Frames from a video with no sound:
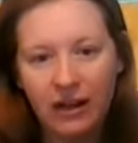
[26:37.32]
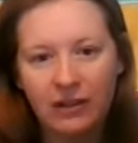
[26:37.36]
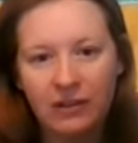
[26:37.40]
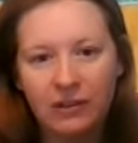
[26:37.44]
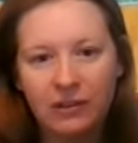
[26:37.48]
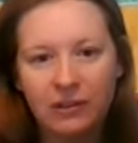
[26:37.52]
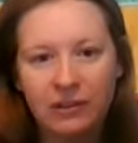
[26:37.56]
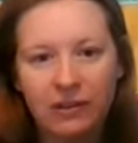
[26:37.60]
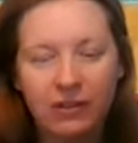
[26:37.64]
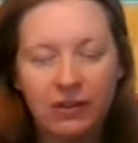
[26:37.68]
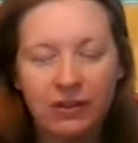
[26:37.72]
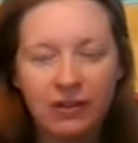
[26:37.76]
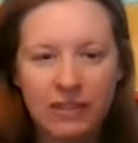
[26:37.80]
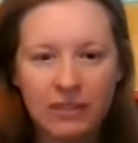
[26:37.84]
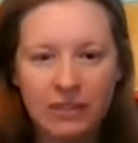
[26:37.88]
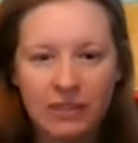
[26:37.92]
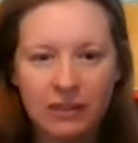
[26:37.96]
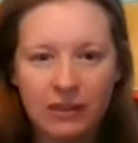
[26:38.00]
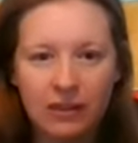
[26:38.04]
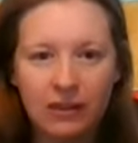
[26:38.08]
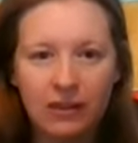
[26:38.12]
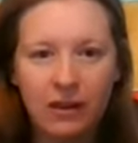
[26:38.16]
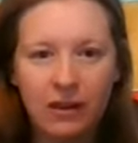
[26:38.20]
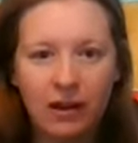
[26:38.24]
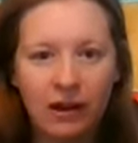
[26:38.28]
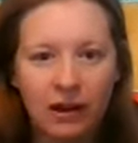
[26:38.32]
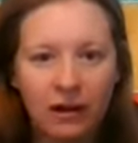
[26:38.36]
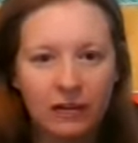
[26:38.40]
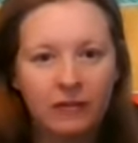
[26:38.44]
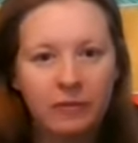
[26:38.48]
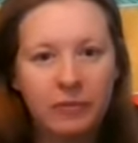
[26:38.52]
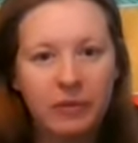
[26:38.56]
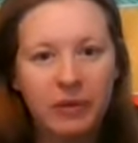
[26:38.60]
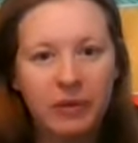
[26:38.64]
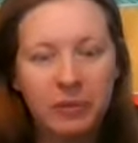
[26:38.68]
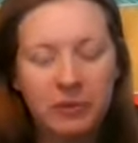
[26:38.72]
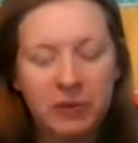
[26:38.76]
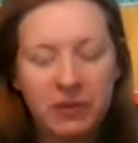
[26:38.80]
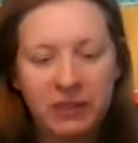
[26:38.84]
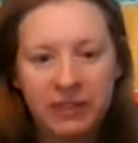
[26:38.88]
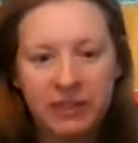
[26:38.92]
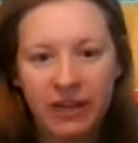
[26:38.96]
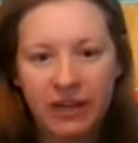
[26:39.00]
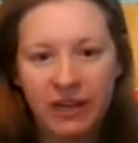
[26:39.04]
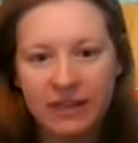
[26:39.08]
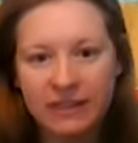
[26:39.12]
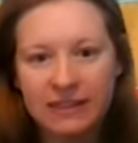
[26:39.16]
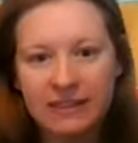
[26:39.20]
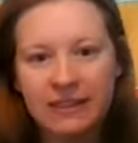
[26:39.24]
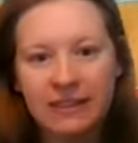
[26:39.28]
Know that there's a lot of people in
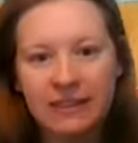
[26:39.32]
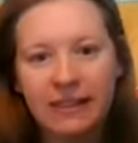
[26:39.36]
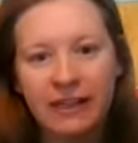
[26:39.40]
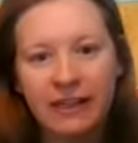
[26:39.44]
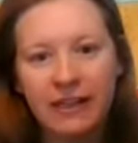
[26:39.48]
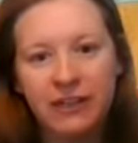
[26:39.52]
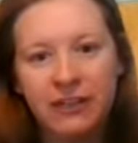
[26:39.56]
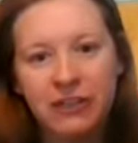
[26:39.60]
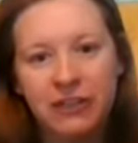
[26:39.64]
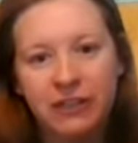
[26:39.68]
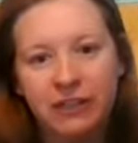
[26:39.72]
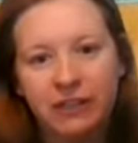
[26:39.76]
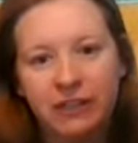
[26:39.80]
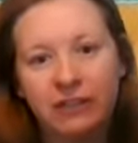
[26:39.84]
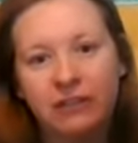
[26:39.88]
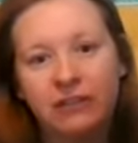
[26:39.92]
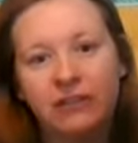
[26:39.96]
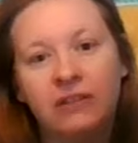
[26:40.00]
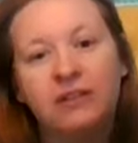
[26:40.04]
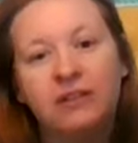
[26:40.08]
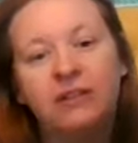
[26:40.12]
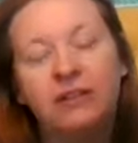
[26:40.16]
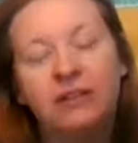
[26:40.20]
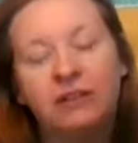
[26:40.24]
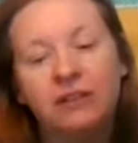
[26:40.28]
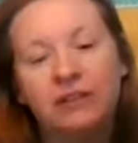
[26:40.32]
isolation.